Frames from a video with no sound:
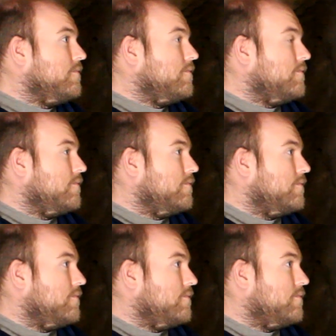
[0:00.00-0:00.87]

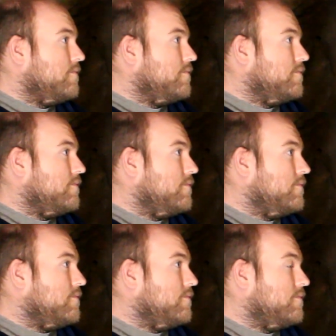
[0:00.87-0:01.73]

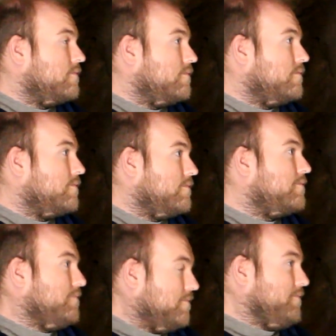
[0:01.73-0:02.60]

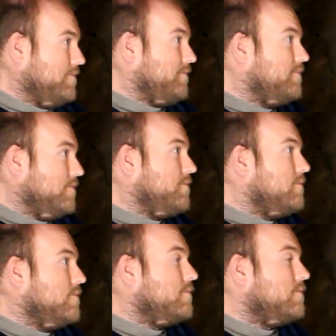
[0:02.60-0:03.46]

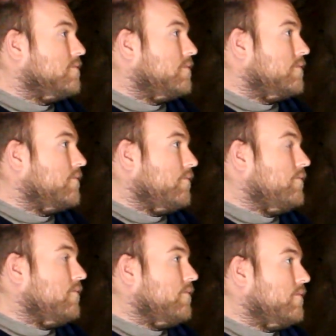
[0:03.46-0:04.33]
No words are spoken by the person on screen.